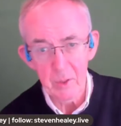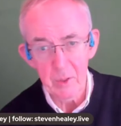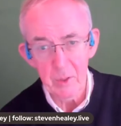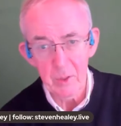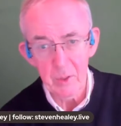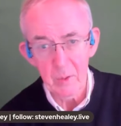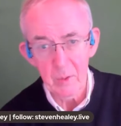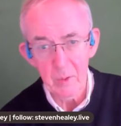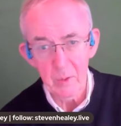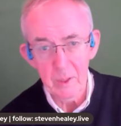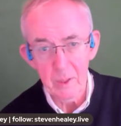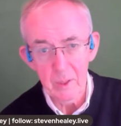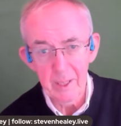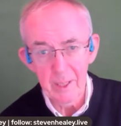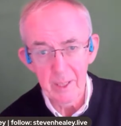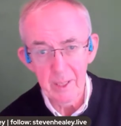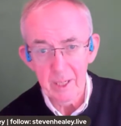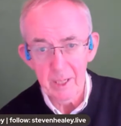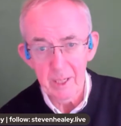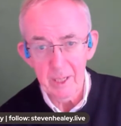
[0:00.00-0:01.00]
a
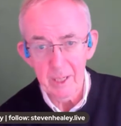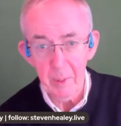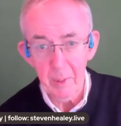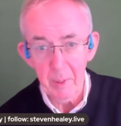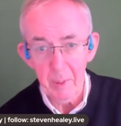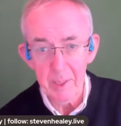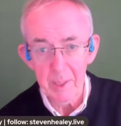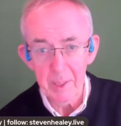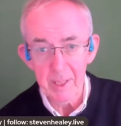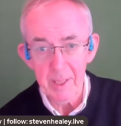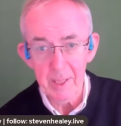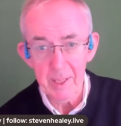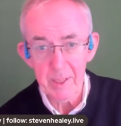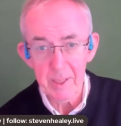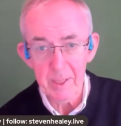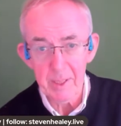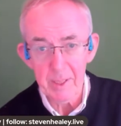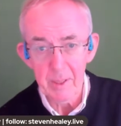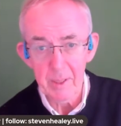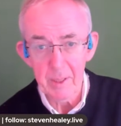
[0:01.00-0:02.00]
podcast or
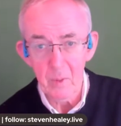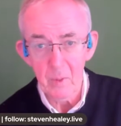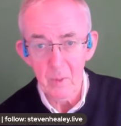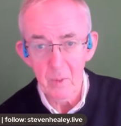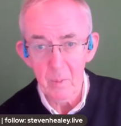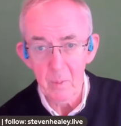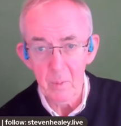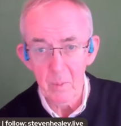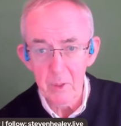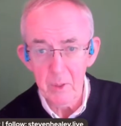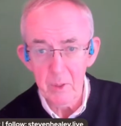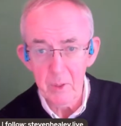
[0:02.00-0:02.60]
music,